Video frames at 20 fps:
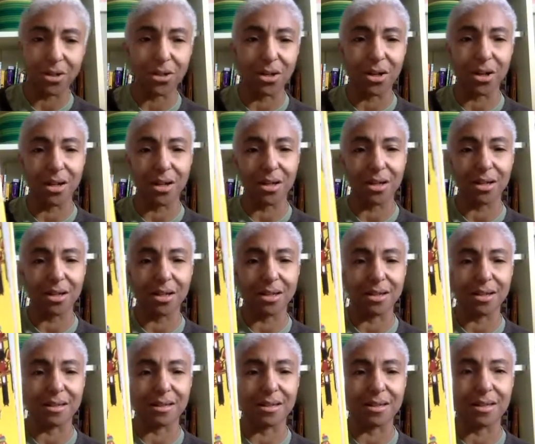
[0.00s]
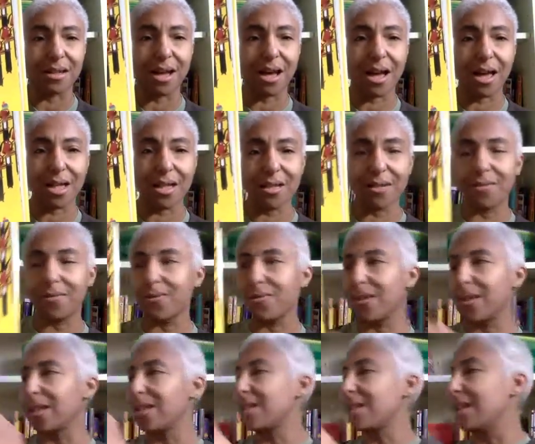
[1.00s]
dog does not
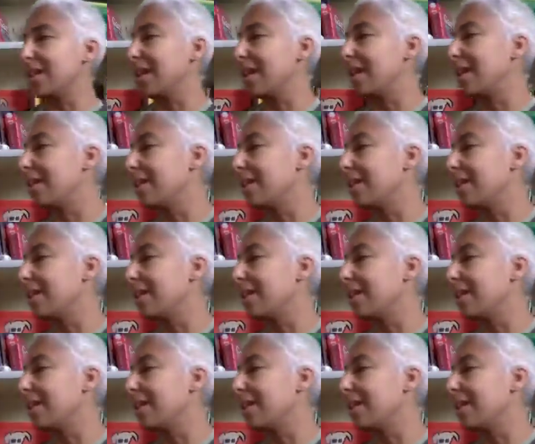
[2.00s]
fit in.